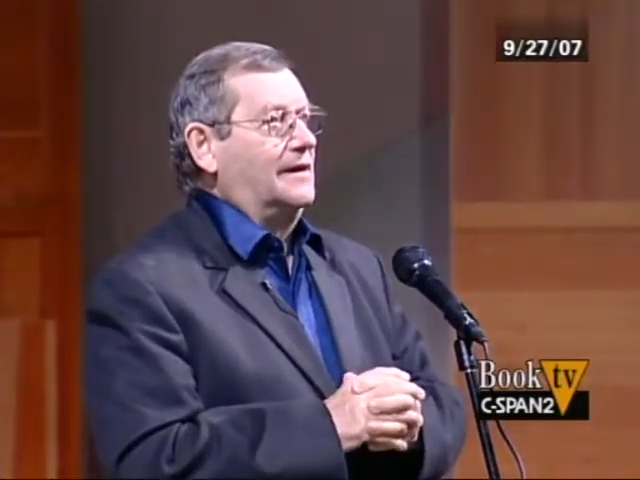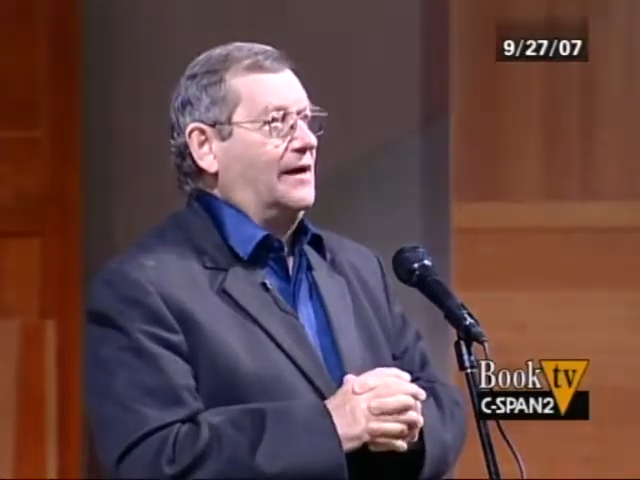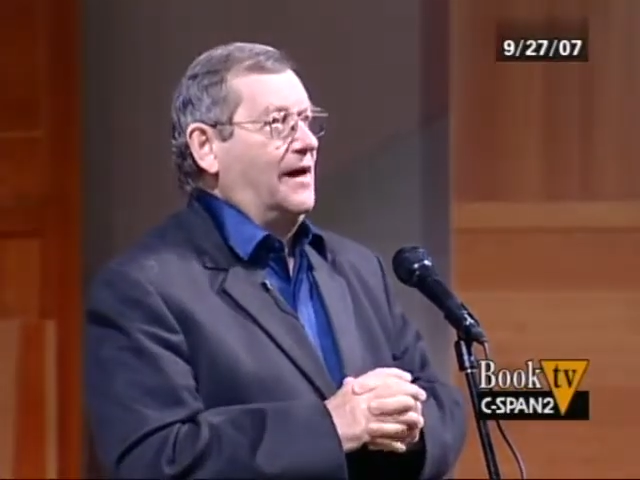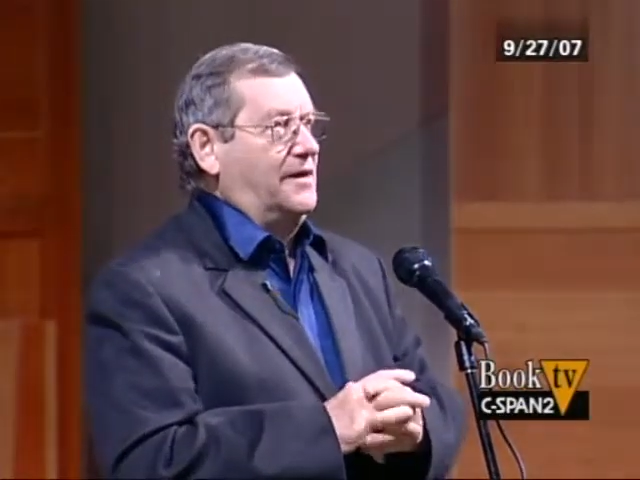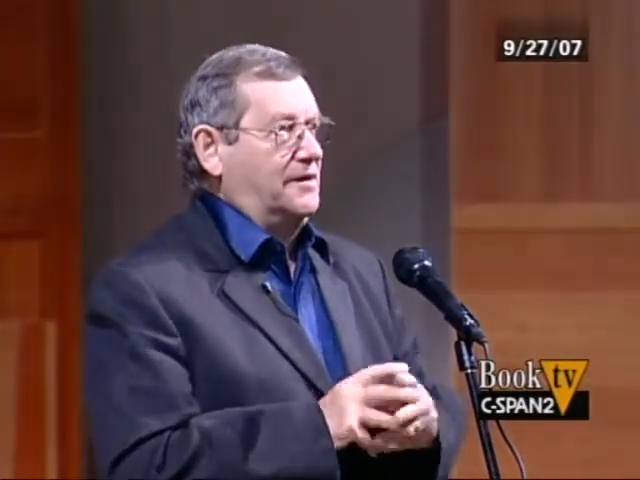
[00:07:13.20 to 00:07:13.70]

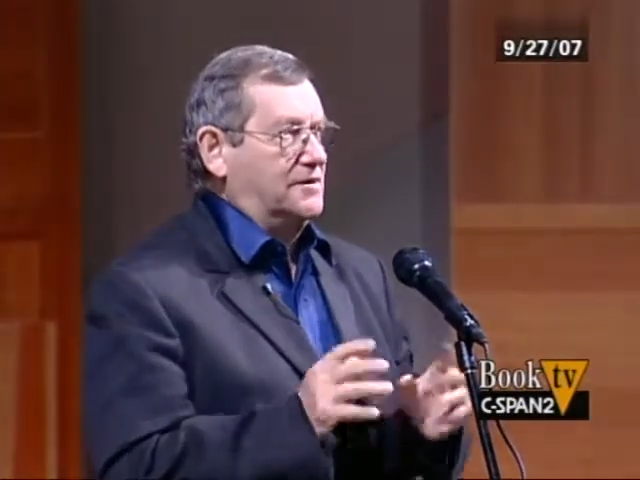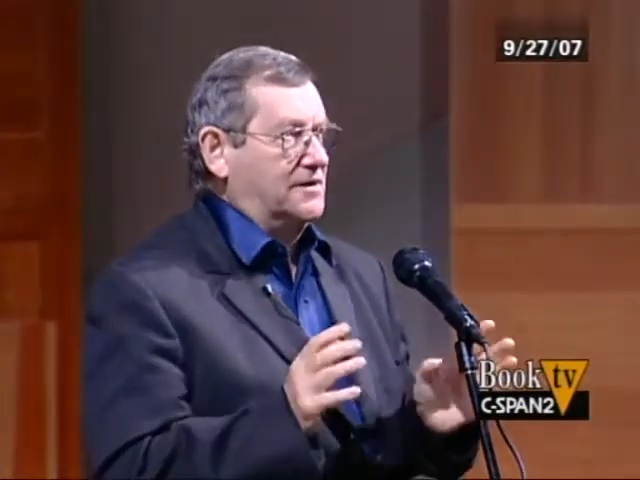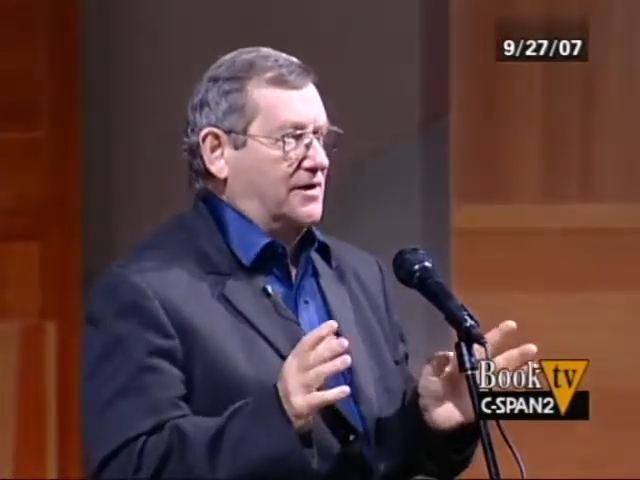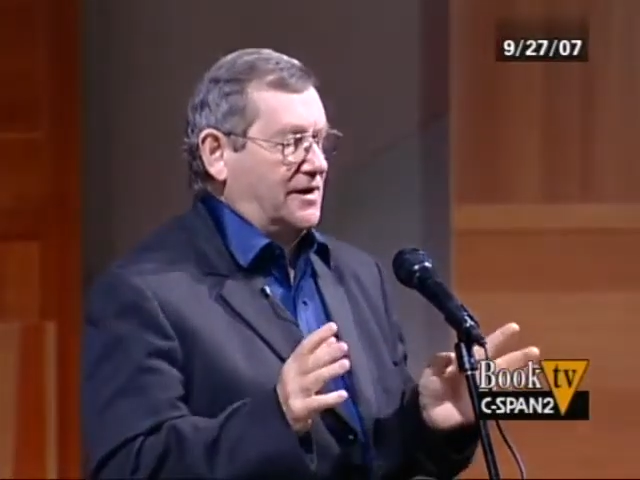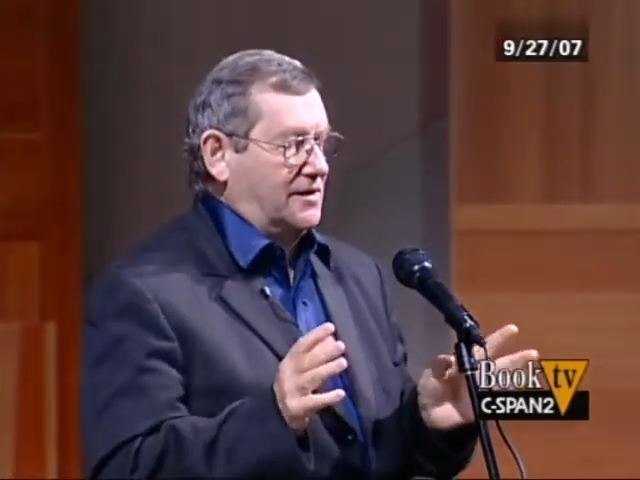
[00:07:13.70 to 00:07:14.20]
I know
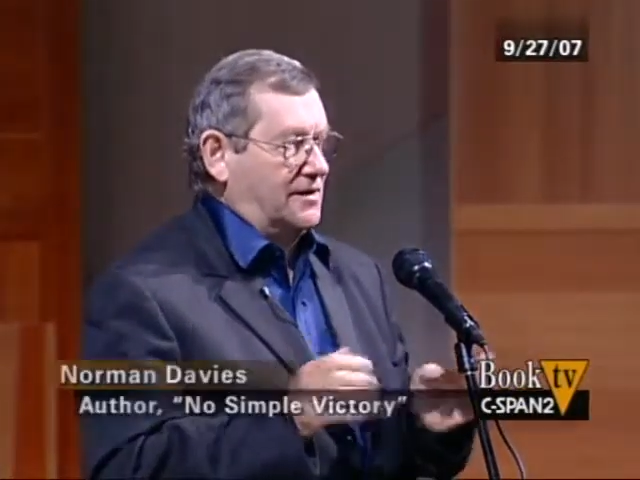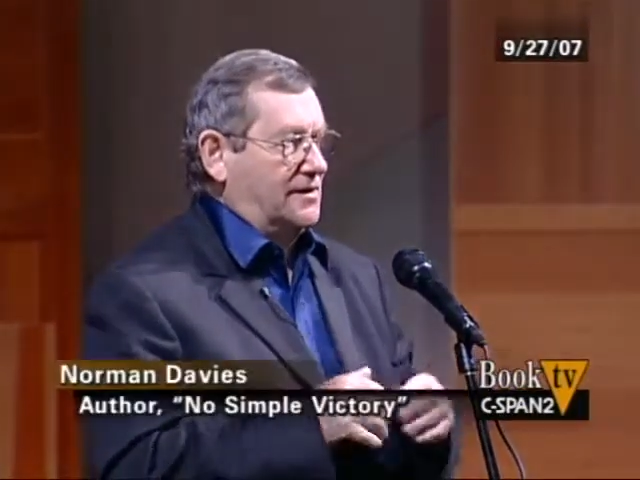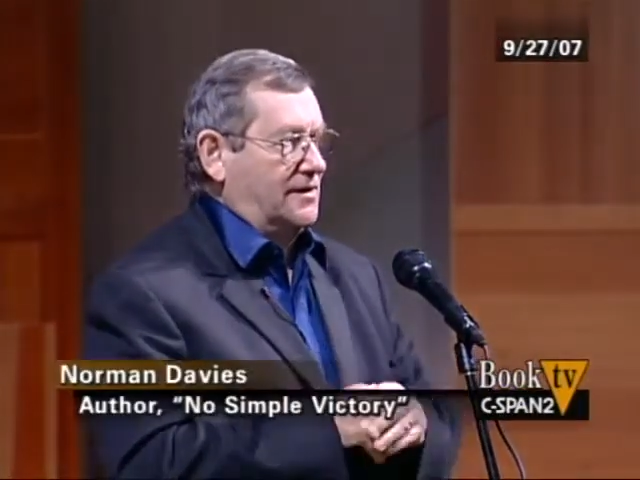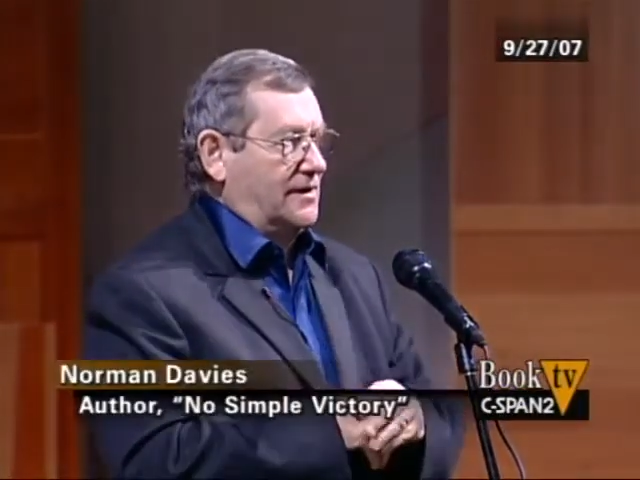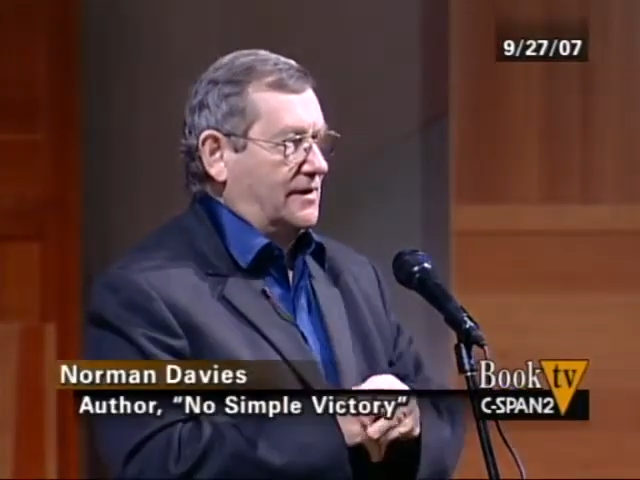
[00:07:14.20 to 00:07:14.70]
that here
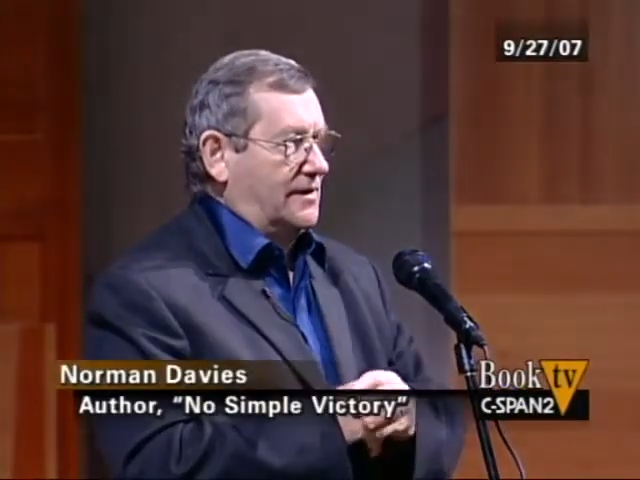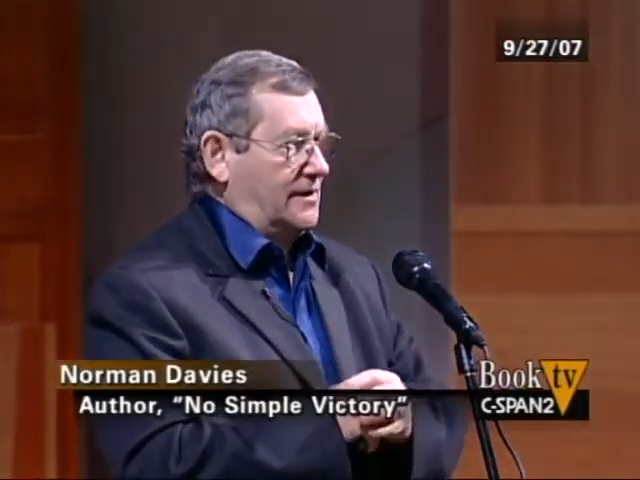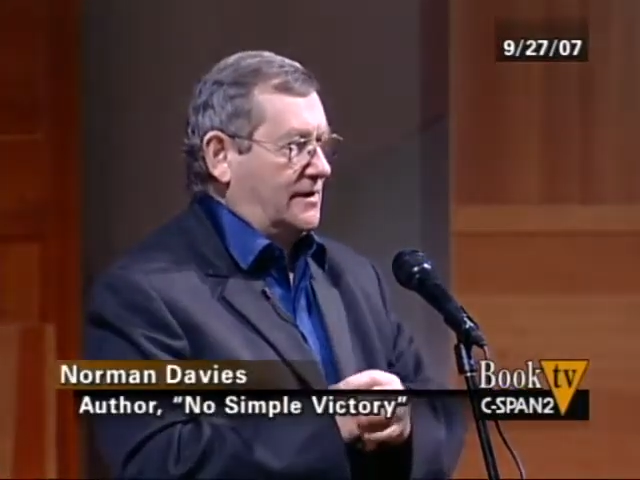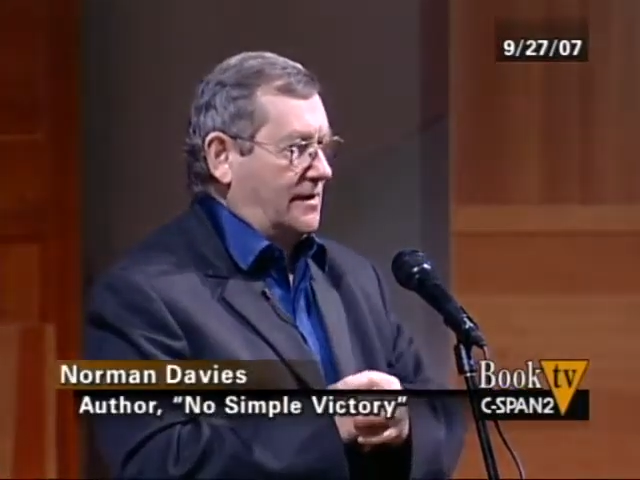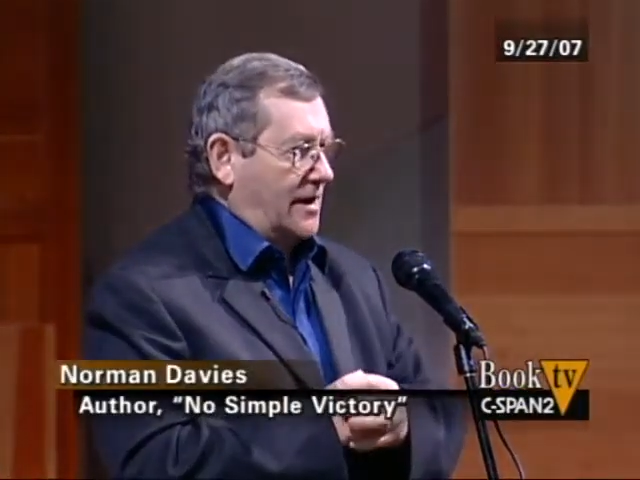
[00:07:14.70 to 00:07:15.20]
in, uh,
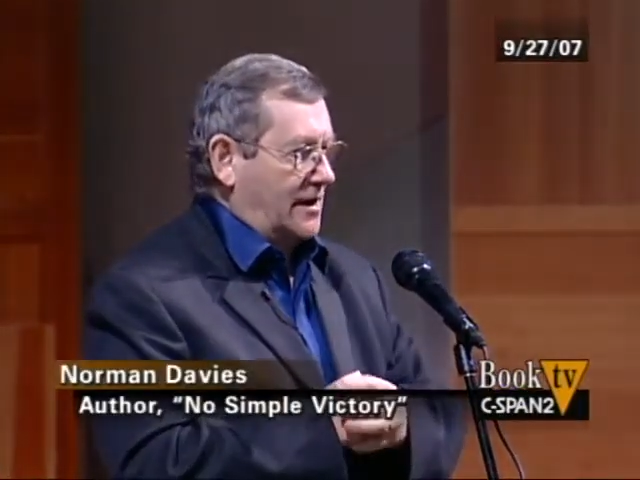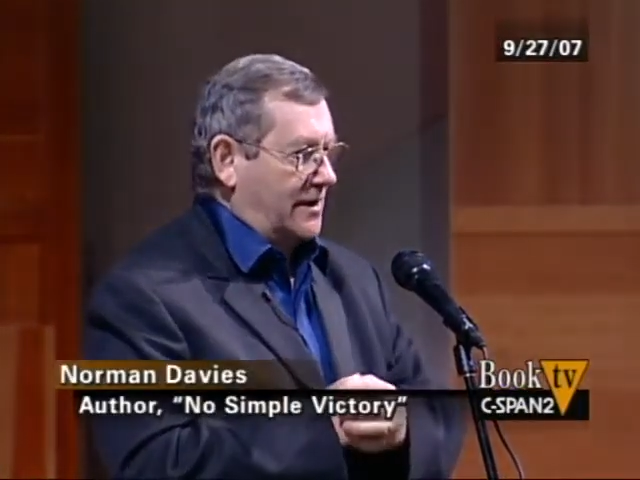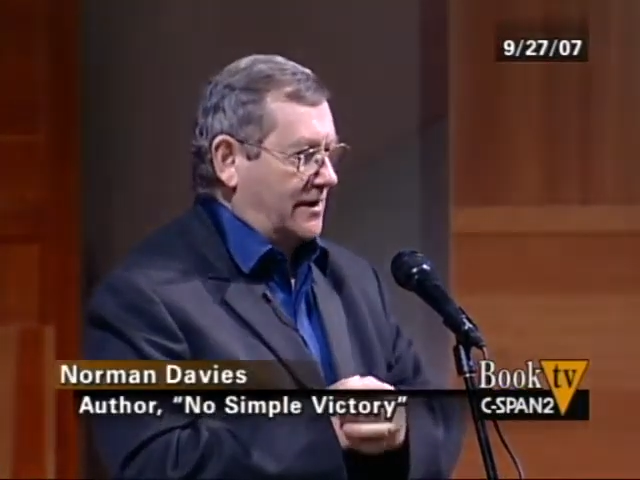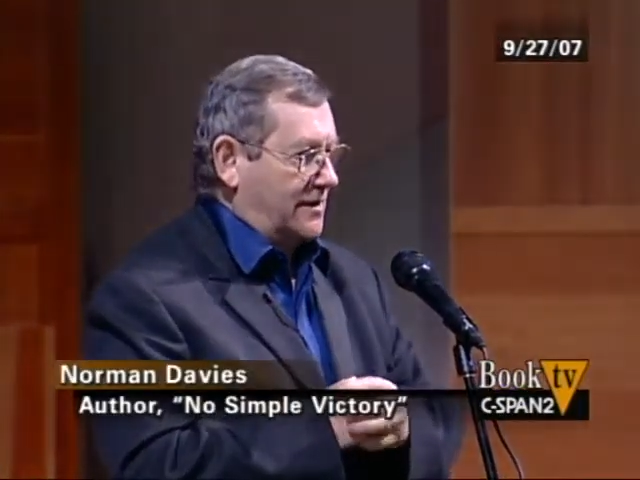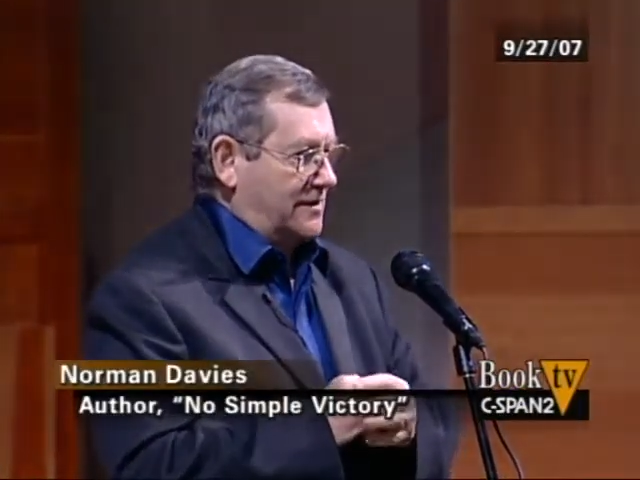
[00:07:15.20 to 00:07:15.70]
in L
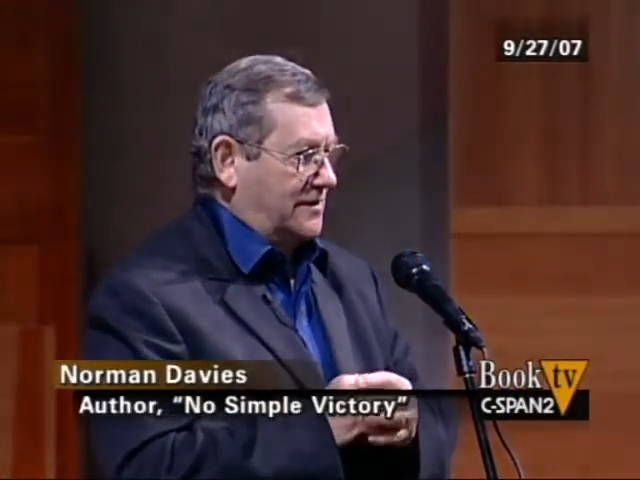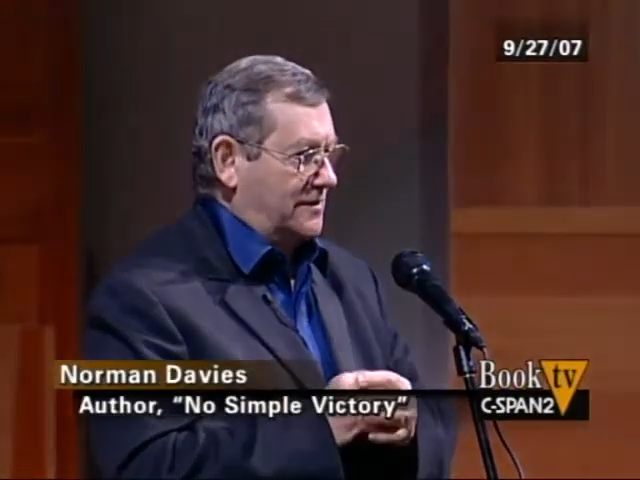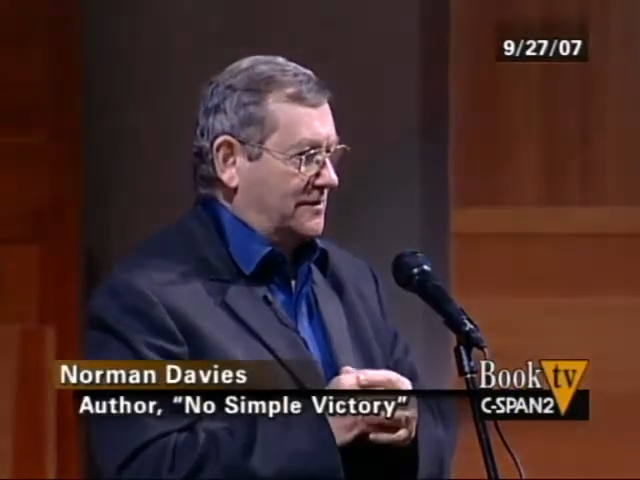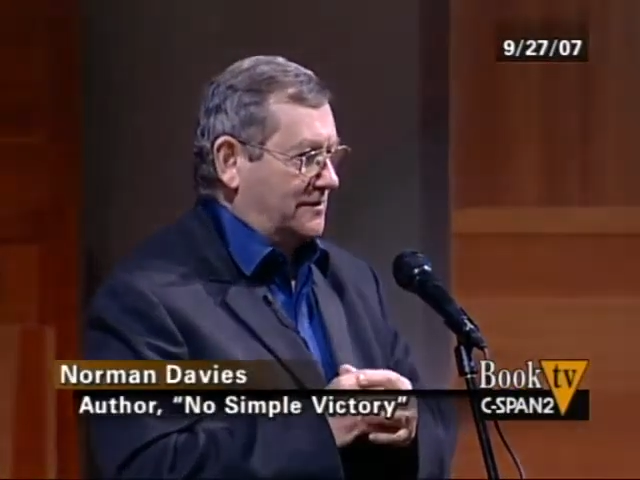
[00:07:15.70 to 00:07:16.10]
A,